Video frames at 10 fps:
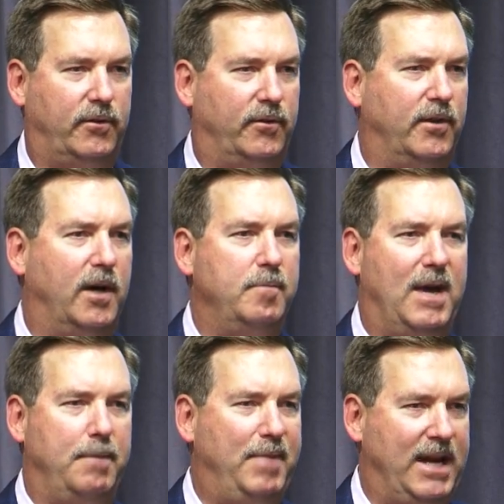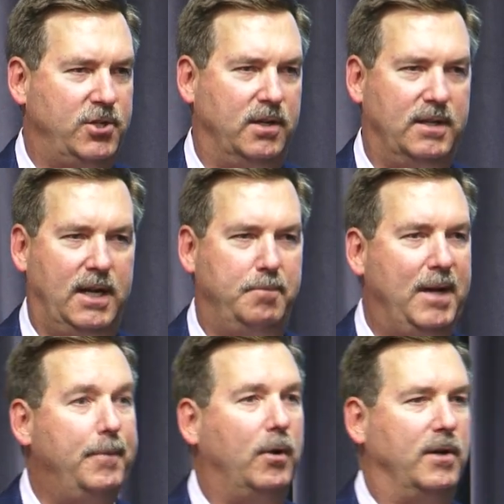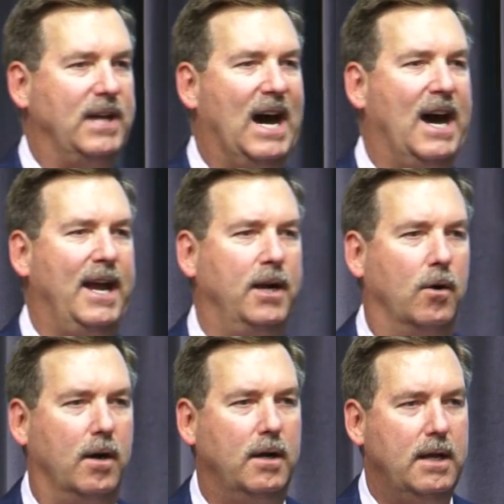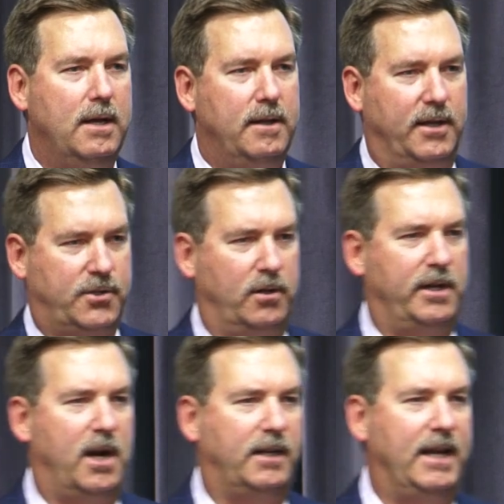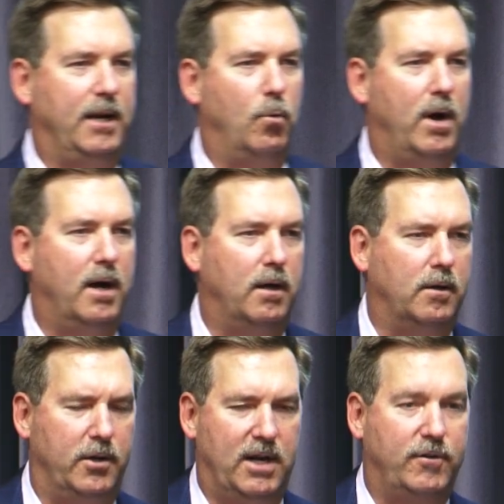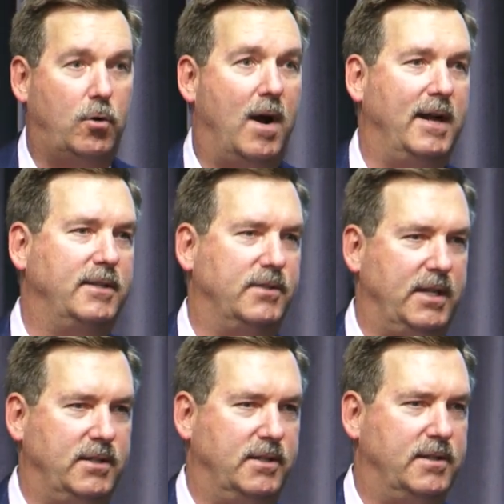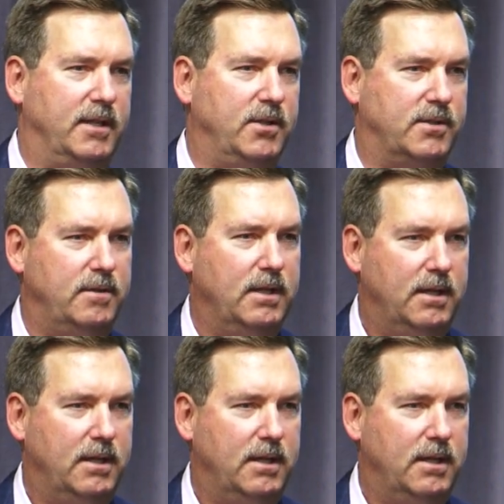This is an unmet patient need. People are dying, or they certainly aren't getting well, or you have chronic diseases that just